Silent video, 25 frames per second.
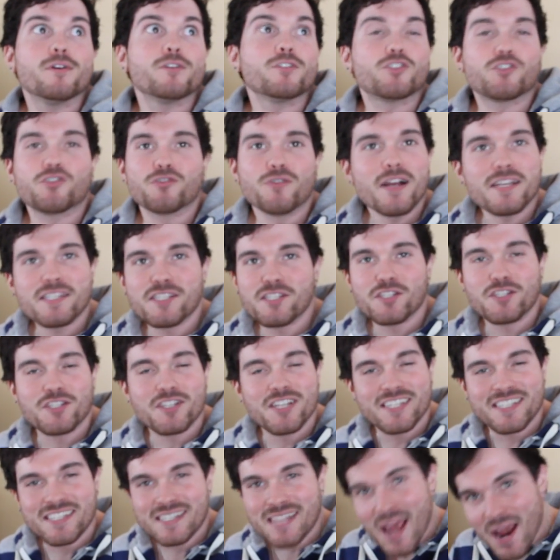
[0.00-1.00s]
Stress is
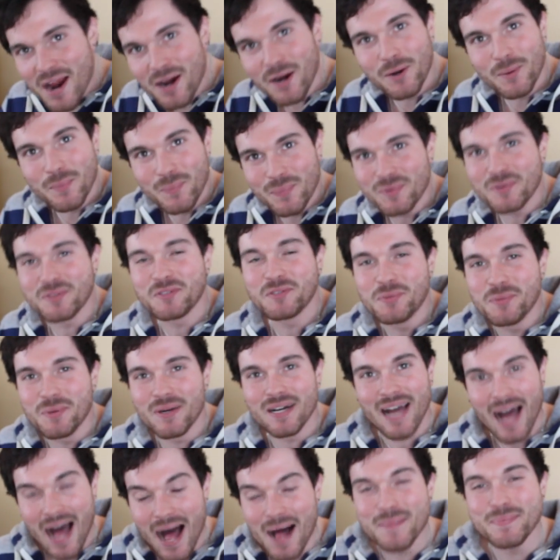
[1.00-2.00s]
just terrible to
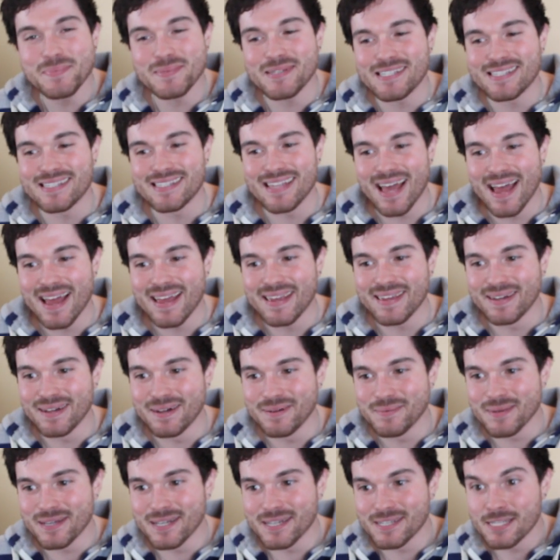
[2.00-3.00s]
accomplish that,
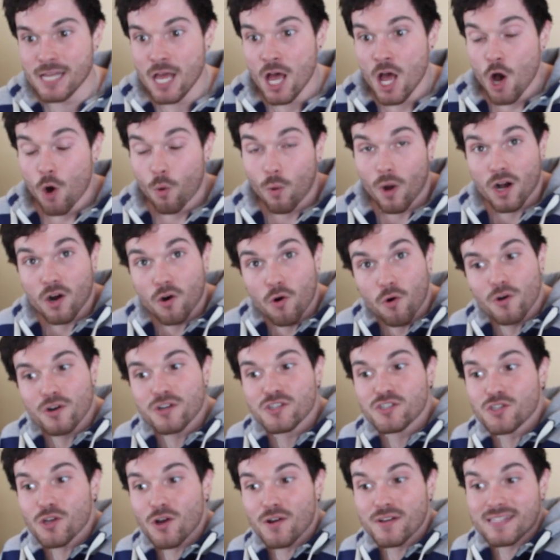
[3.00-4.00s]
because while
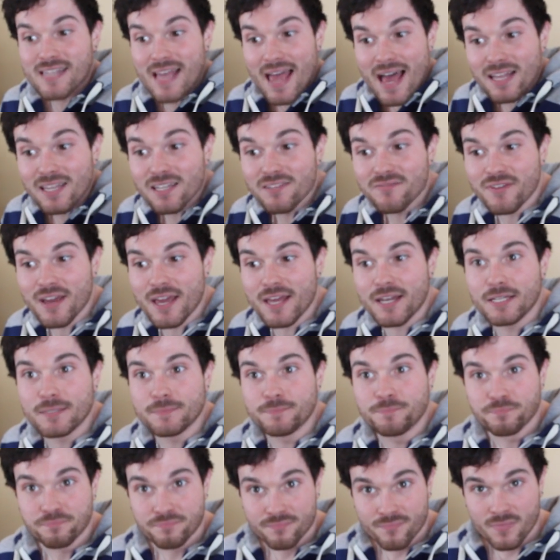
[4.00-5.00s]
cortisol is
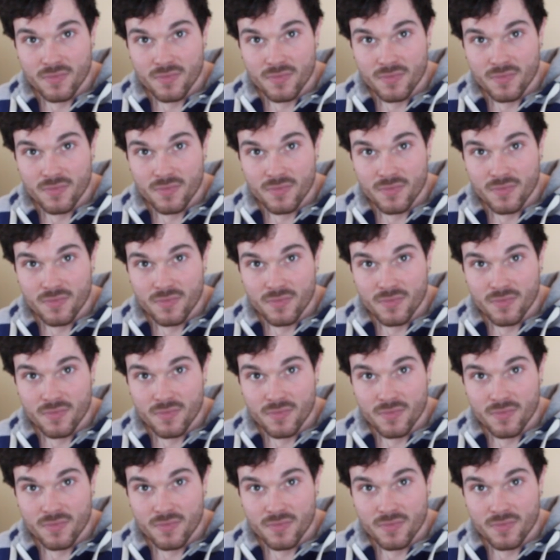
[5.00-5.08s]
elevated,